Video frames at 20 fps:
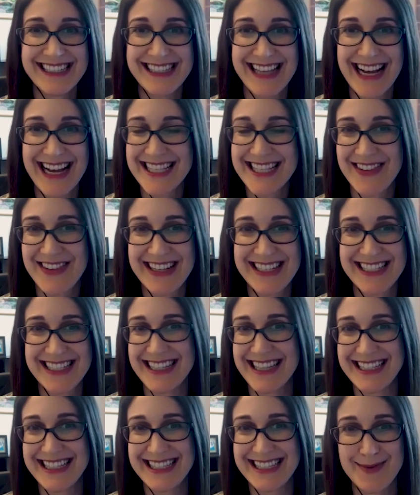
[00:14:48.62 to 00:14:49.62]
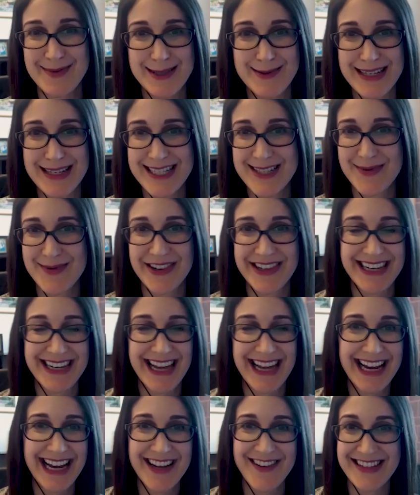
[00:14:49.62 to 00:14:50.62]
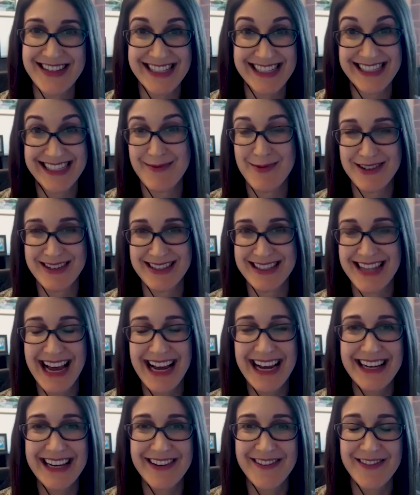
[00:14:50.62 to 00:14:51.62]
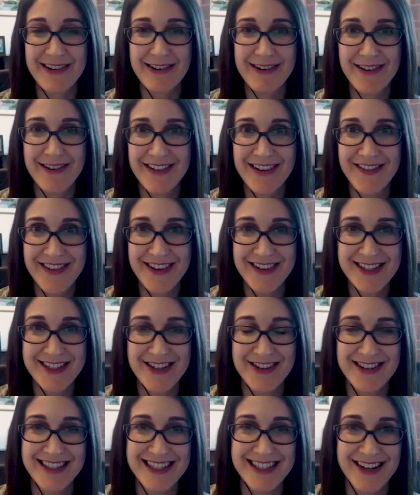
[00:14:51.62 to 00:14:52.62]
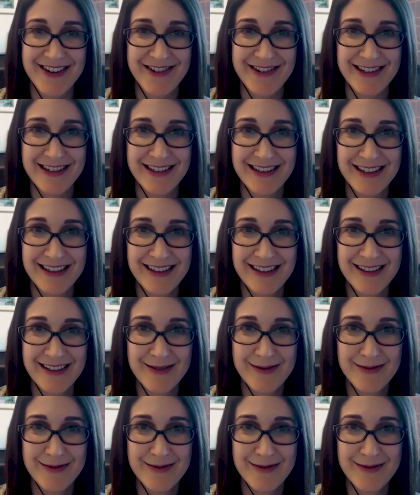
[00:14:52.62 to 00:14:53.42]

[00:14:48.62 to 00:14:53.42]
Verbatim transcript: a science fiction that seems much more negative and just a more negative view of the future in general?